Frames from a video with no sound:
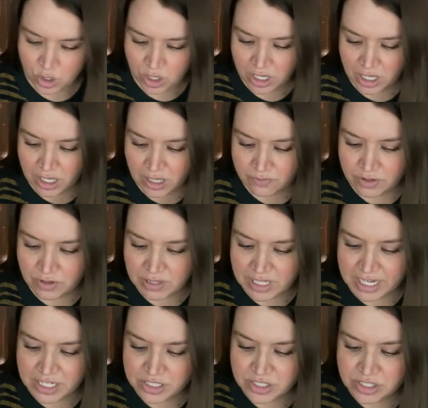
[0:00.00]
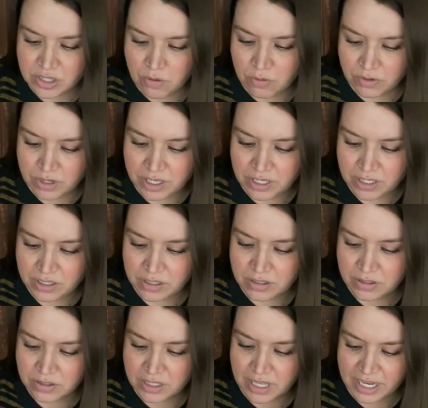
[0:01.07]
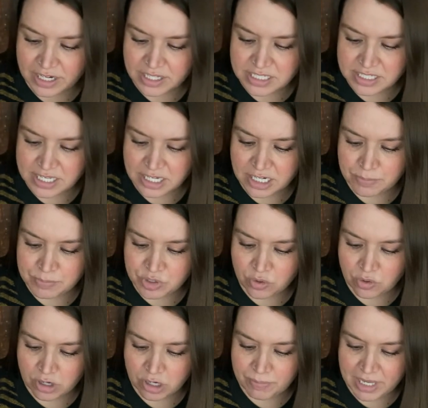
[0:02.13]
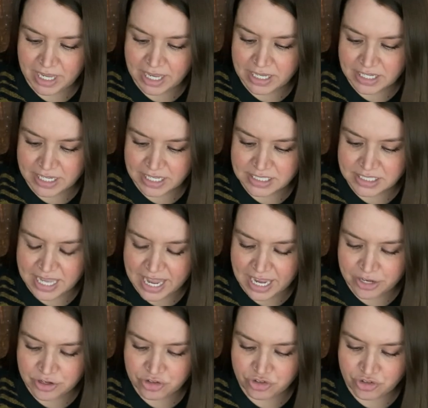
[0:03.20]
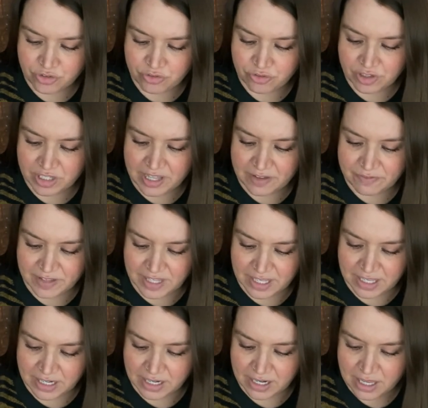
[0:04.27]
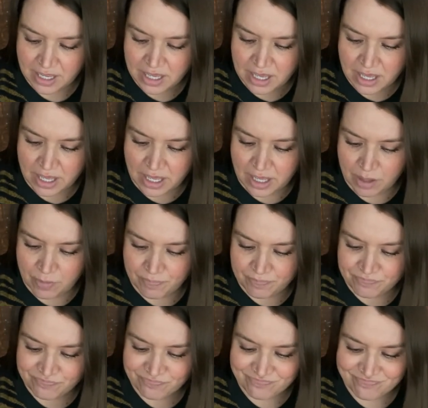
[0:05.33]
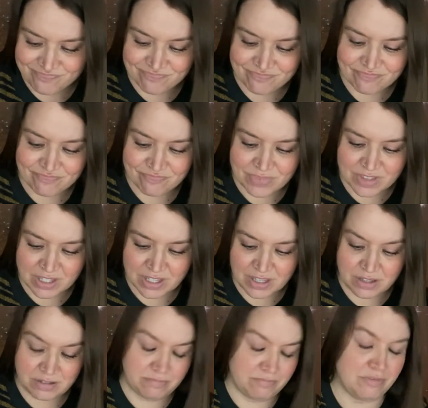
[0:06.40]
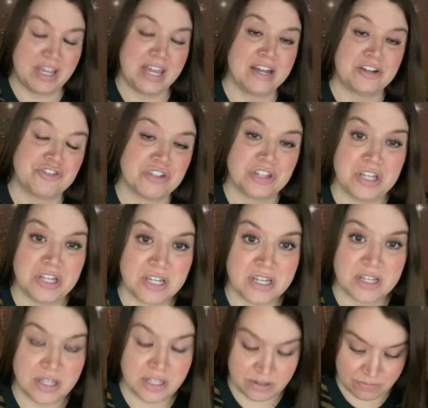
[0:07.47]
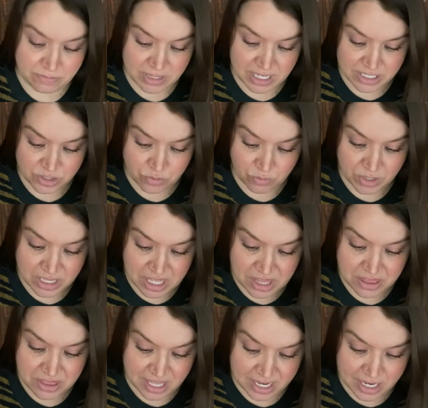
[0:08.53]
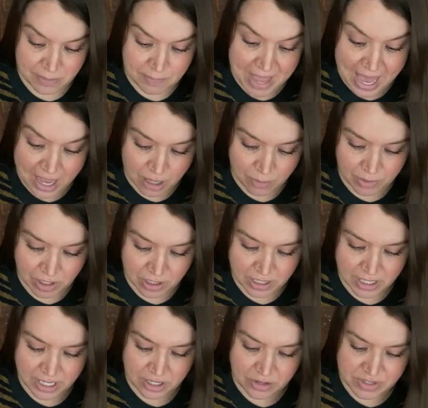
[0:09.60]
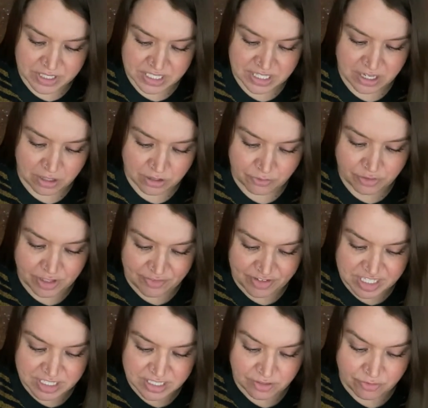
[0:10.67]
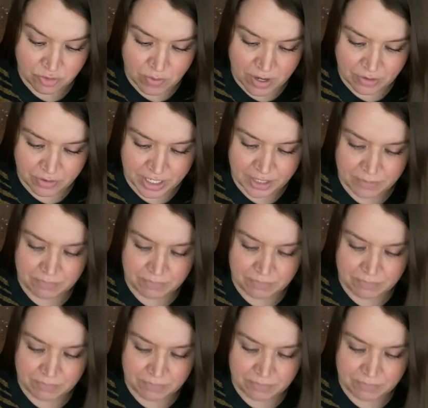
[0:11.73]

If you let it soak, you'll kind of see it absorb and it gets extra fluffy, and actually it gets really thick and packable, and you can see all the fluffy stuff around it.